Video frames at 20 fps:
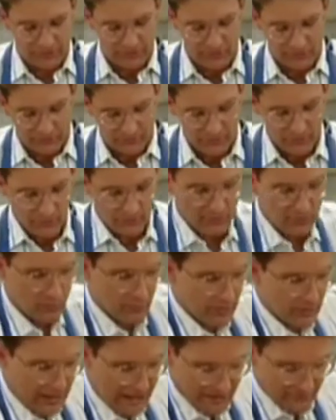and
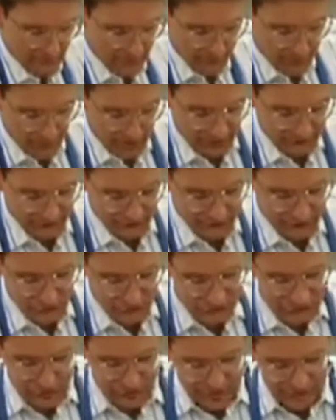we'll have our pasta in
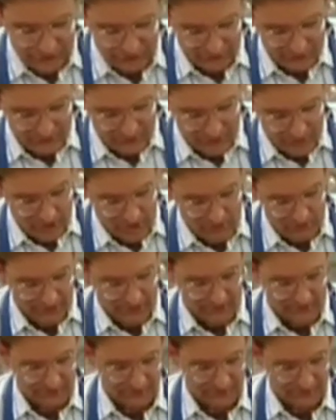just a moment.